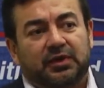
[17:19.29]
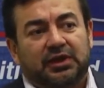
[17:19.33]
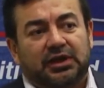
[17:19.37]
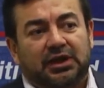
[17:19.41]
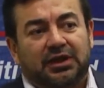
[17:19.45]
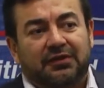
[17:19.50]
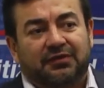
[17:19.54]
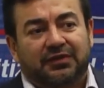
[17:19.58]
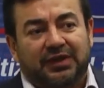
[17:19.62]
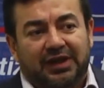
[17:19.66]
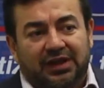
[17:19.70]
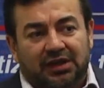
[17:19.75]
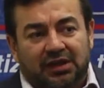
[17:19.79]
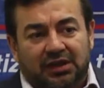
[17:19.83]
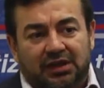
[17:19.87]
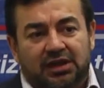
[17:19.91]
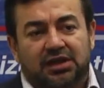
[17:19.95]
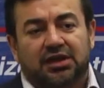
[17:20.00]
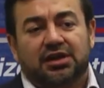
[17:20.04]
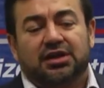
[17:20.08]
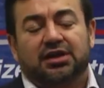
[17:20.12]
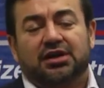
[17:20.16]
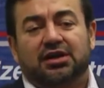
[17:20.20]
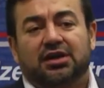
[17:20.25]
if they
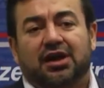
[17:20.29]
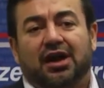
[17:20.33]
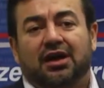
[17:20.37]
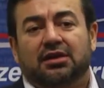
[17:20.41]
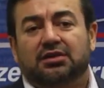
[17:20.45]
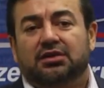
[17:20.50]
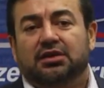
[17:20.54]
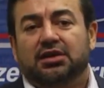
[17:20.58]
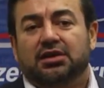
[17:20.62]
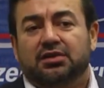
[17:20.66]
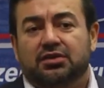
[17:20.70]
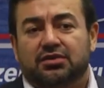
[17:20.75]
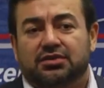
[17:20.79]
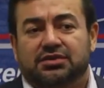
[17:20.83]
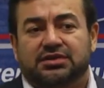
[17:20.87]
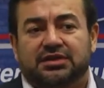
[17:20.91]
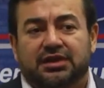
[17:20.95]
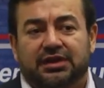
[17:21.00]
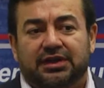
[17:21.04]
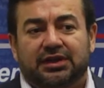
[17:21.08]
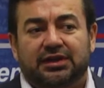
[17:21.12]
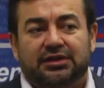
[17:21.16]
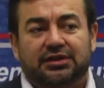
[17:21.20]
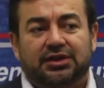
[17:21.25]
hear
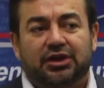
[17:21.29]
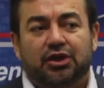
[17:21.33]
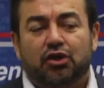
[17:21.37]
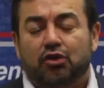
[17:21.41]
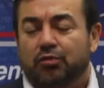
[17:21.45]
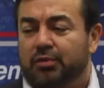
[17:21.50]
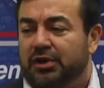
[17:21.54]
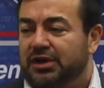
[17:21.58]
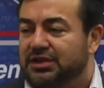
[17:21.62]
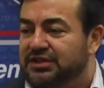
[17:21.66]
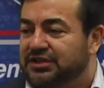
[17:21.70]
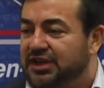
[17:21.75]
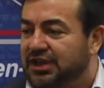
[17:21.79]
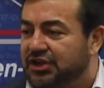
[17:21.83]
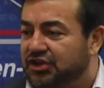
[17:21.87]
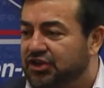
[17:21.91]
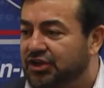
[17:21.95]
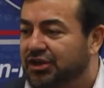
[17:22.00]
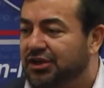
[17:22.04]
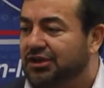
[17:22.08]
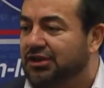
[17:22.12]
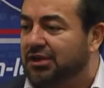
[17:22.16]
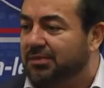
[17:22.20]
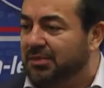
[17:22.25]
continuously
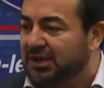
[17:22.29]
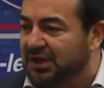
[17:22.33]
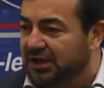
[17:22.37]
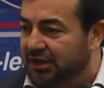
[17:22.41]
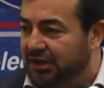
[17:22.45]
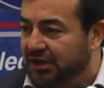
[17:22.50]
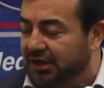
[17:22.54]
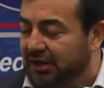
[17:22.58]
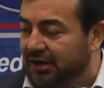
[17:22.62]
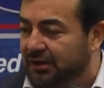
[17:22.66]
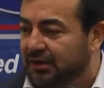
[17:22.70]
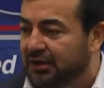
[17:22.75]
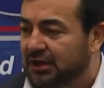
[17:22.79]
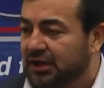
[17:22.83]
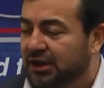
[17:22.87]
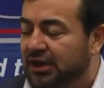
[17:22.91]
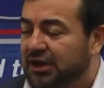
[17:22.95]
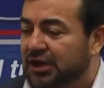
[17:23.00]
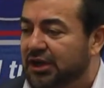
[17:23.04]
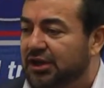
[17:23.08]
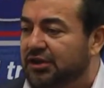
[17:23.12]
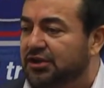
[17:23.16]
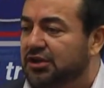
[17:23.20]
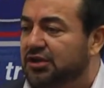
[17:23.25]
dehumanization in the media,
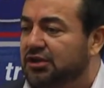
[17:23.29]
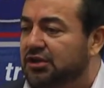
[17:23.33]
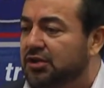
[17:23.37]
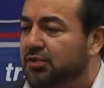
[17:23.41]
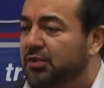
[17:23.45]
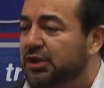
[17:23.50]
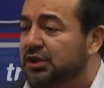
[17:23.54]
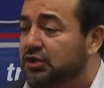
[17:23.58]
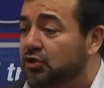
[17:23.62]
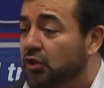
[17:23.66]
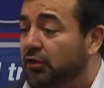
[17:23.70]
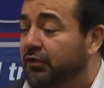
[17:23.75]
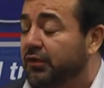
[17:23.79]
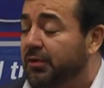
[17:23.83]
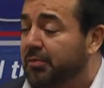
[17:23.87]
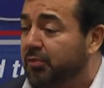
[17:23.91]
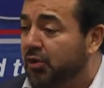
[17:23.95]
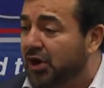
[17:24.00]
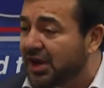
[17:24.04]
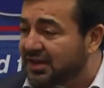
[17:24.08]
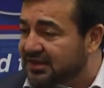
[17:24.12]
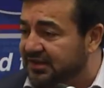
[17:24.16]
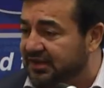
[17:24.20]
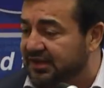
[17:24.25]
in the tweets of a
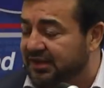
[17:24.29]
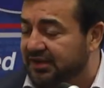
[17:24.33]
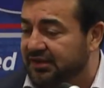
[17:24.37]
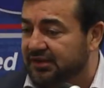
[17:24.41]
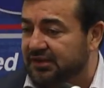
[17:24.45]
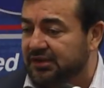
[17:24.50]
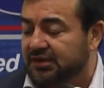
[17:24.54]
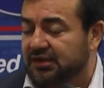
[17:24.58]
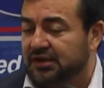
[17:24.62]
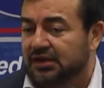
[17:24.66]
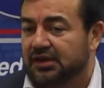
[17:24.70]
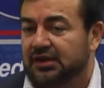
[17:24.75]
president,